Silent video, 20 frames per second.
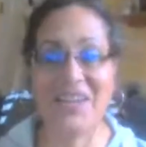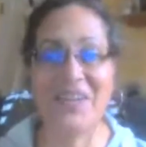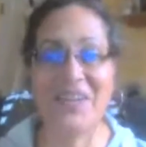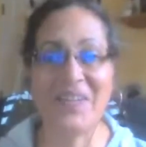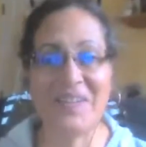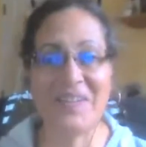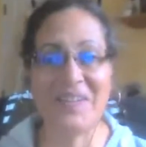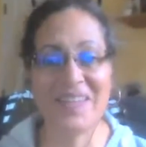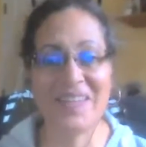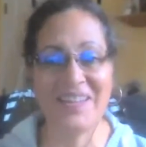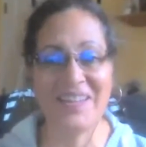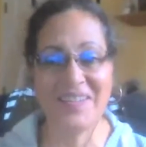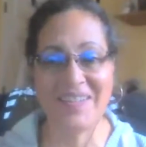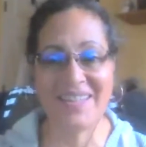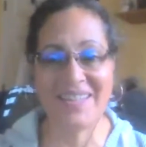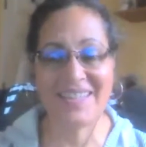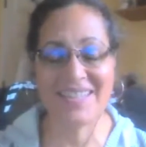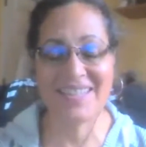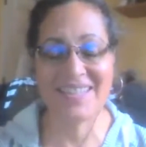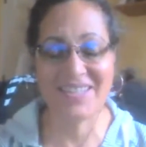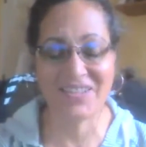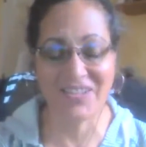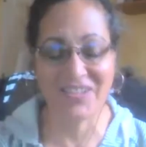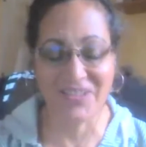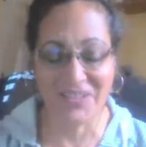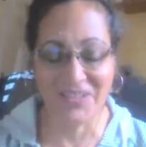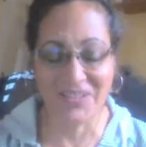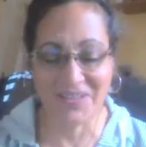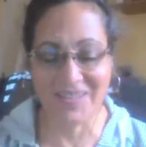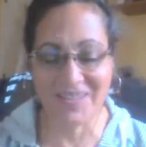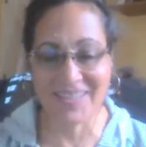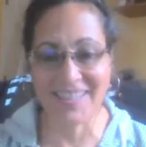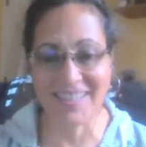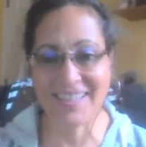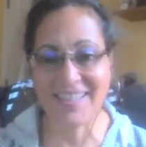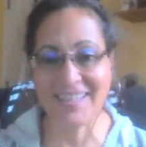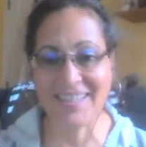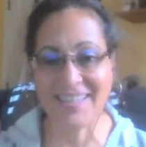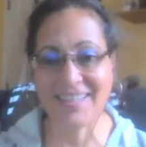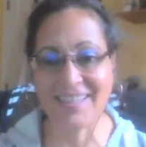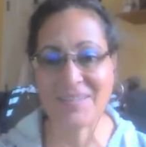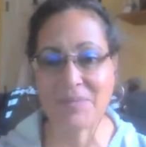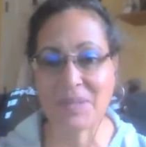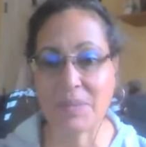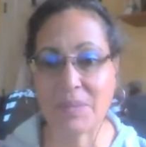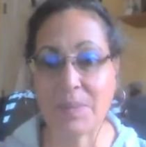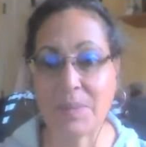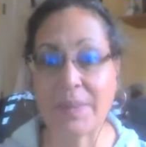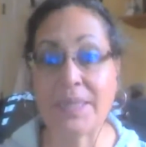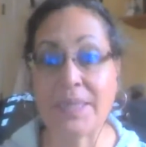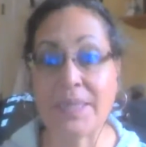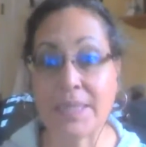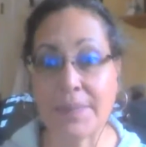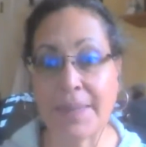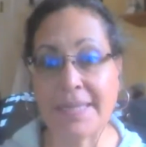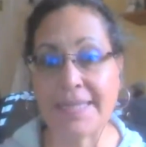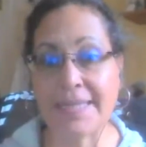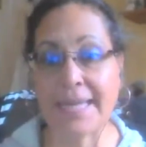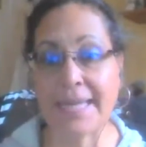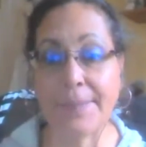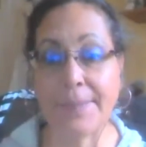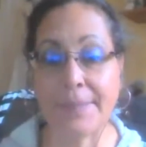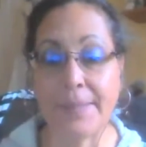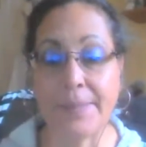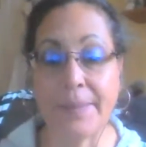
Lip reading: agree with you. It's true. And but it's amazing how many